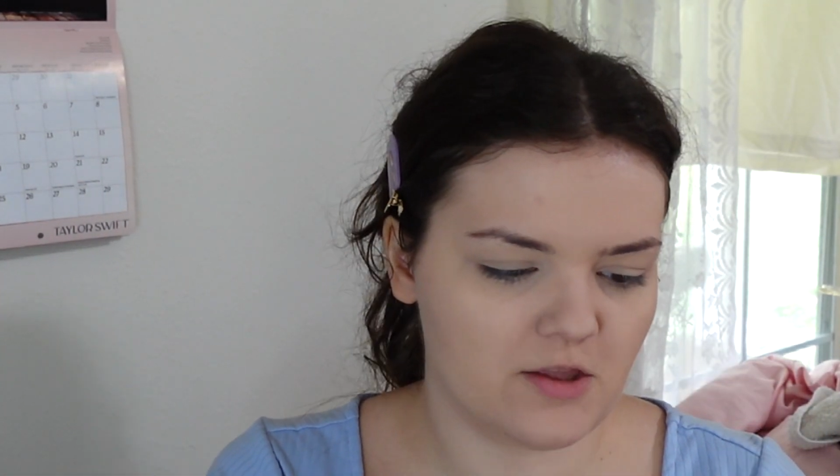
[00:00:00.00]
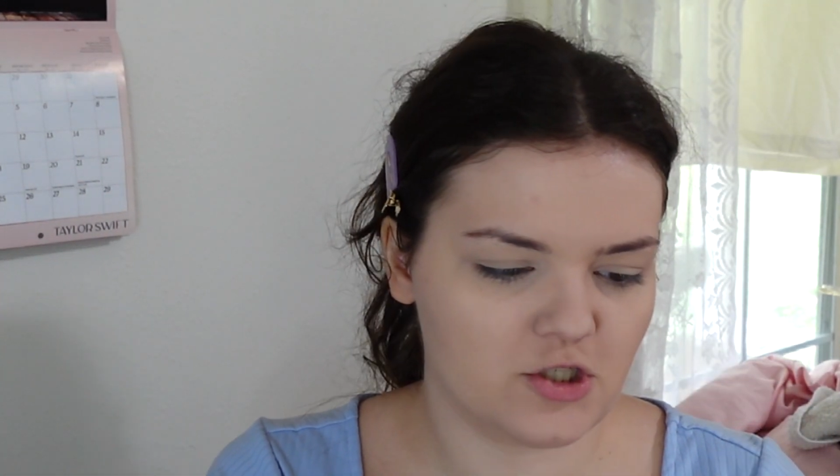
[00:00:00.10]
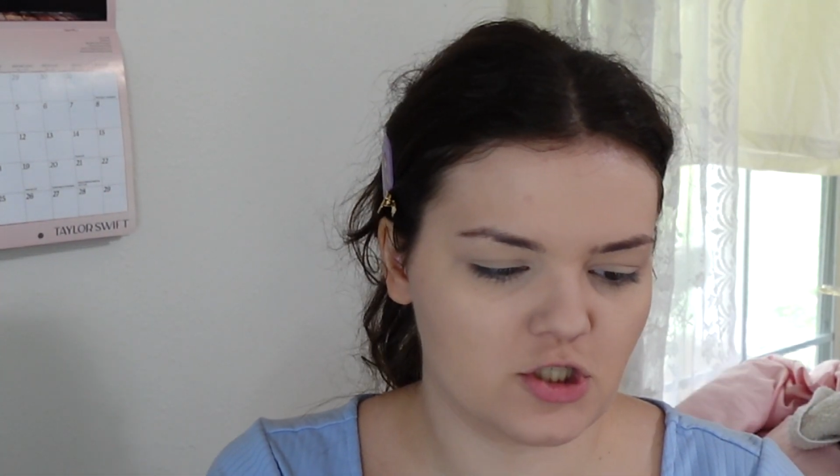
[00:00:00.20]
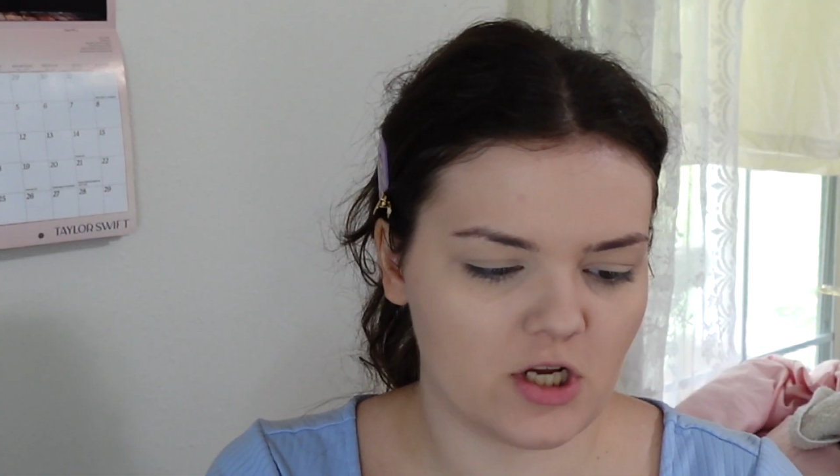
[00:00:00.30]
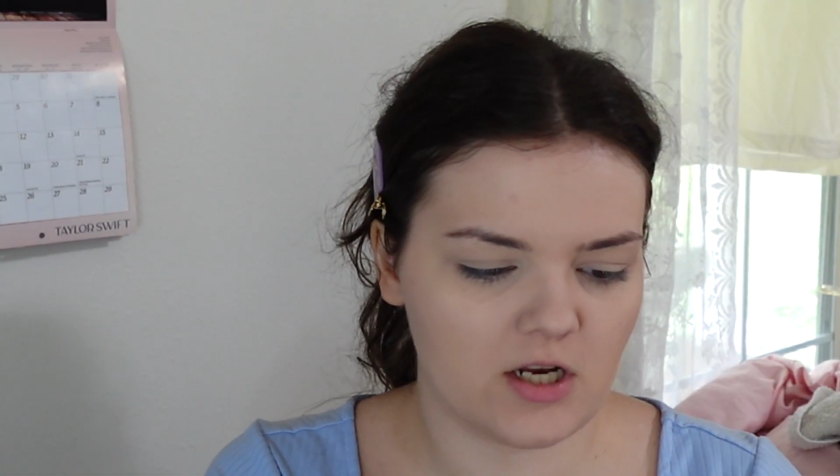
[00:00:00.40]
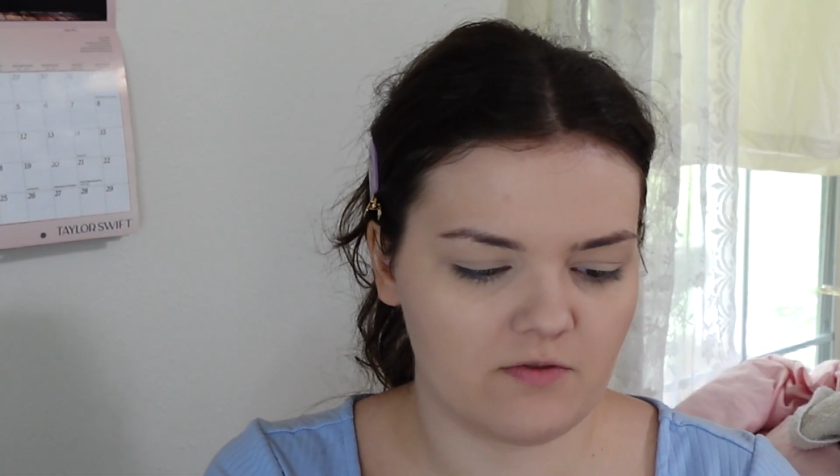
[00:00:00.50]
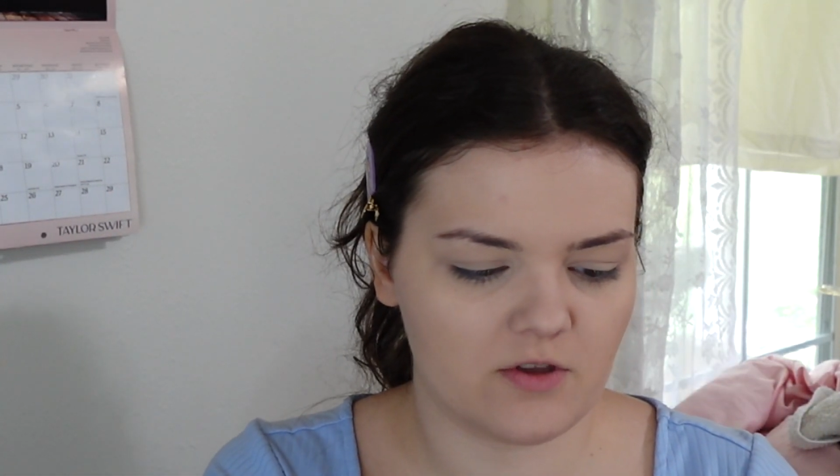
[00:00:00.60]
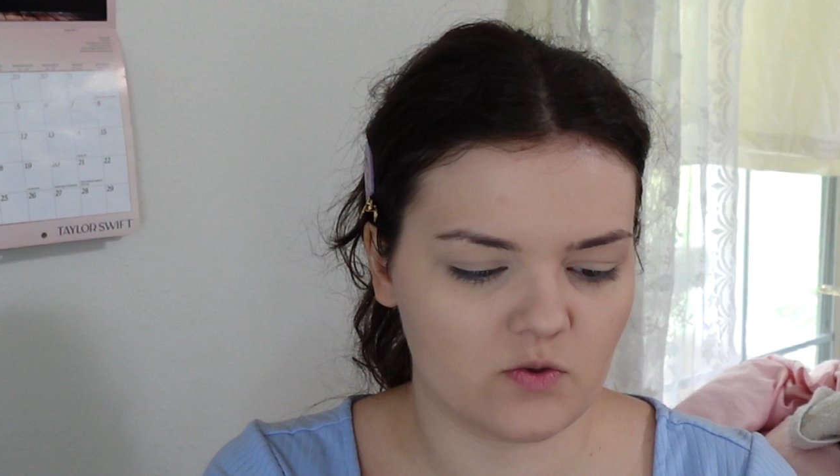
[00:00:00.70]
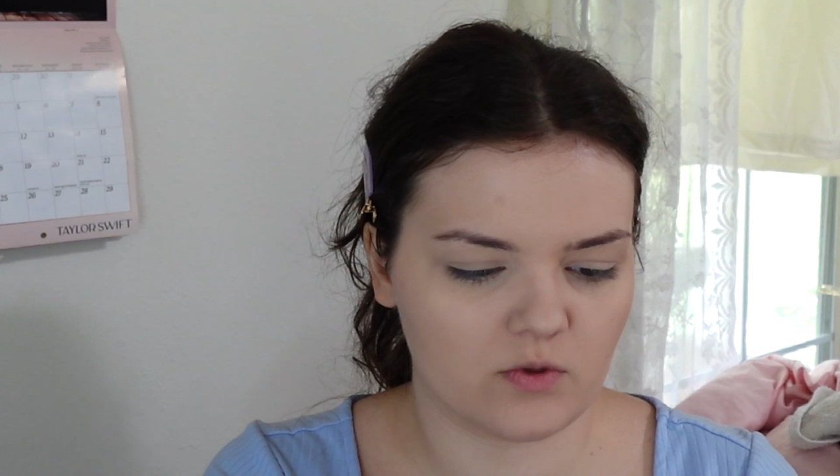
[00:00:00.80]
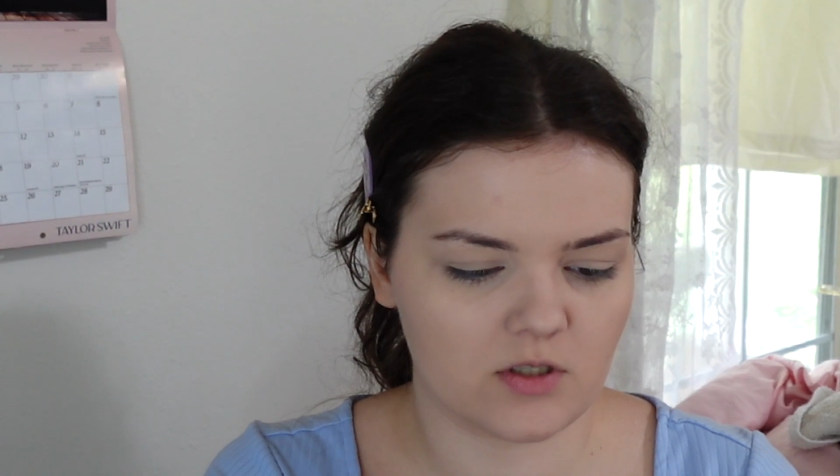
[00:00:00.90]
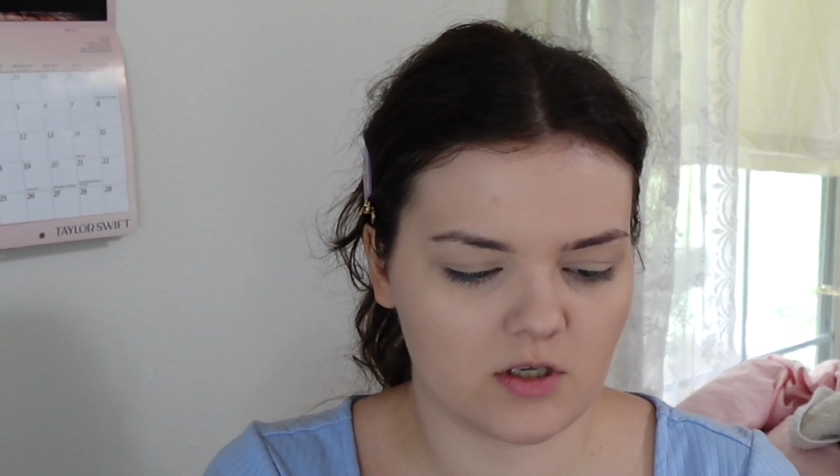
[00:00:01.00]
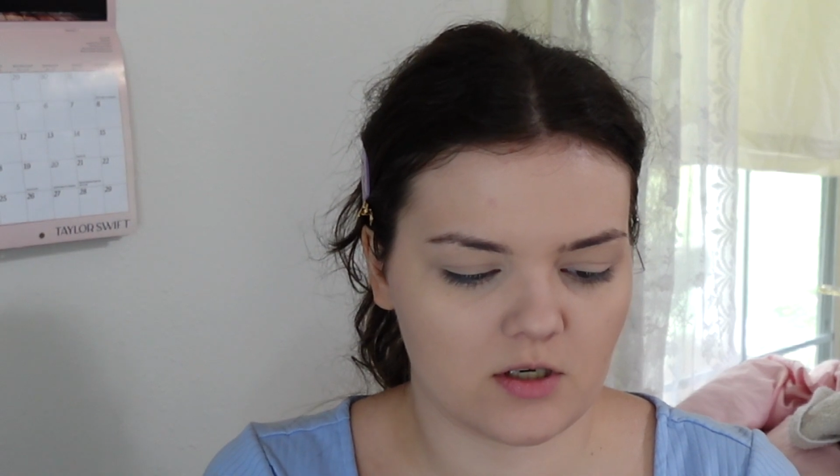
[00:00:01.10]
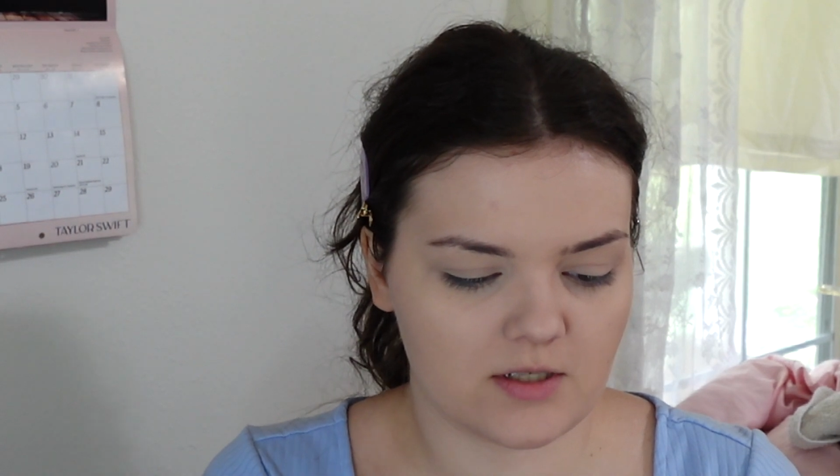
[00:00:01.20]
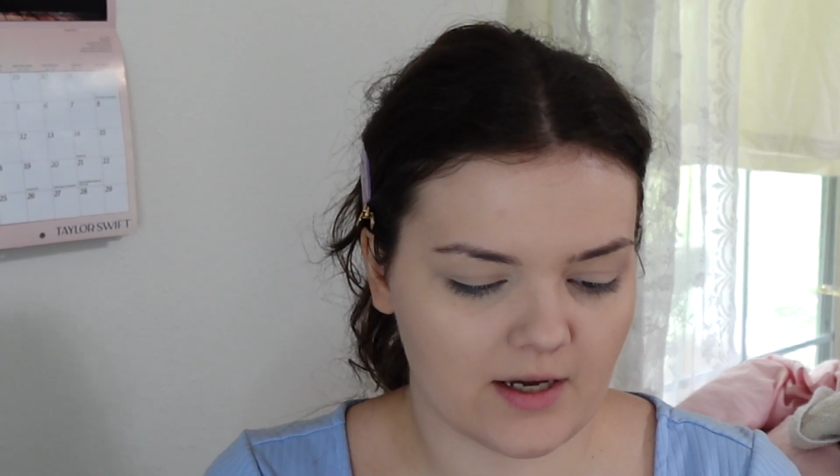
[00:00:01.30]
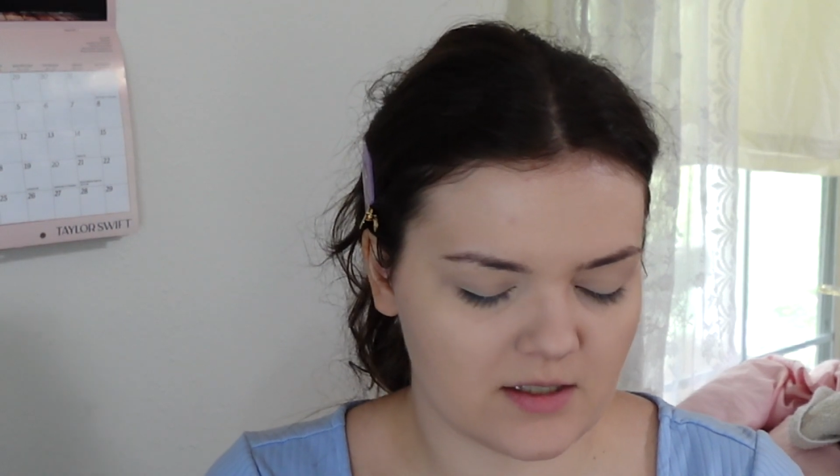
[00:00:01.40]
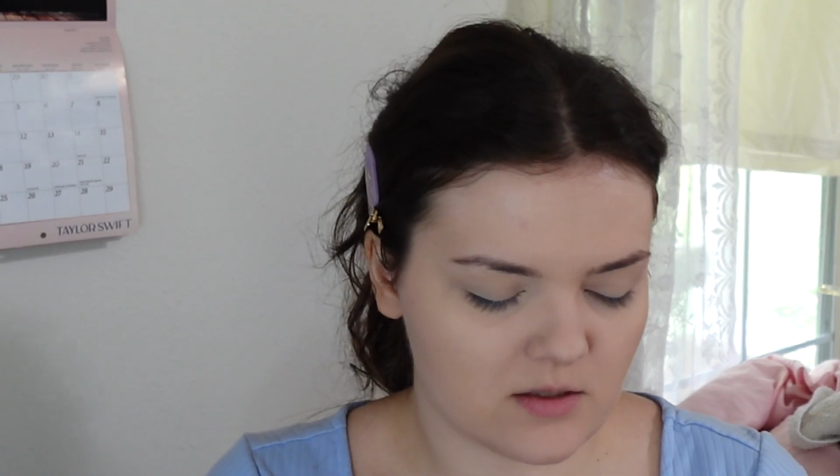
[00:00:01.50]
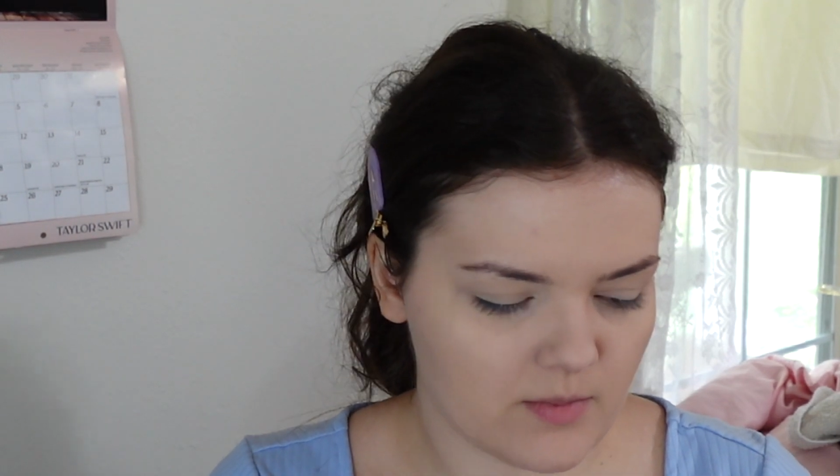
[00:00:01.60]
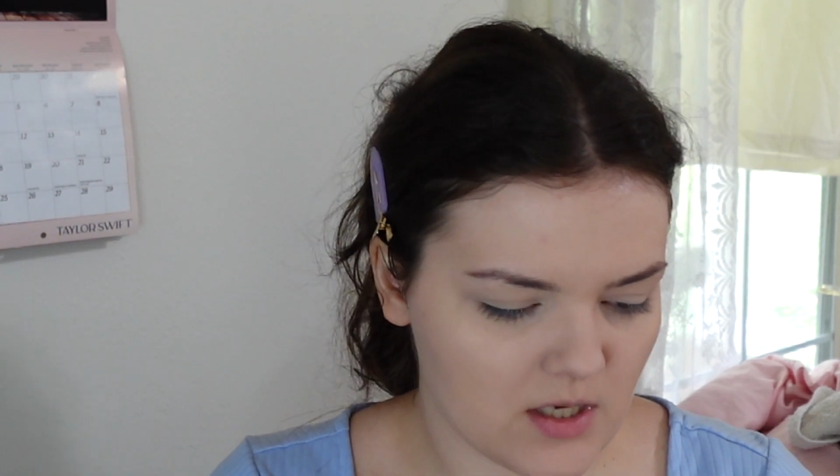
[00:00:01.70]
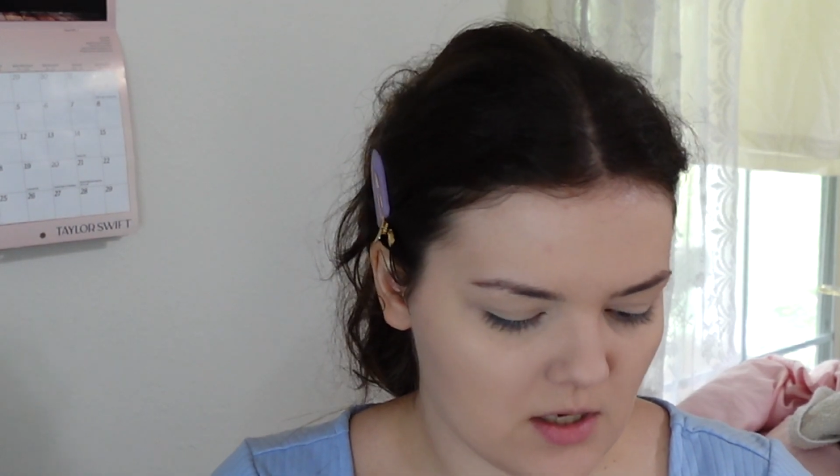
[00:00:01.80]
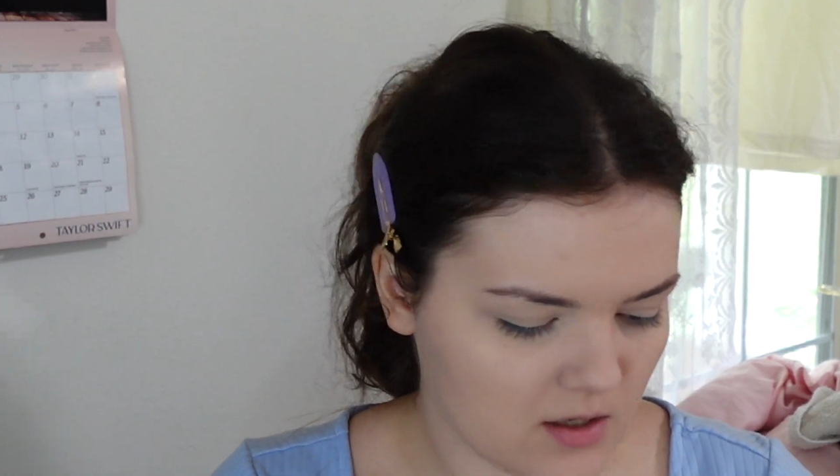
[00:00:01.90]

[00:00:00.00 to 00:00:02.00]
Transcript: The shade of this one is called Text Me.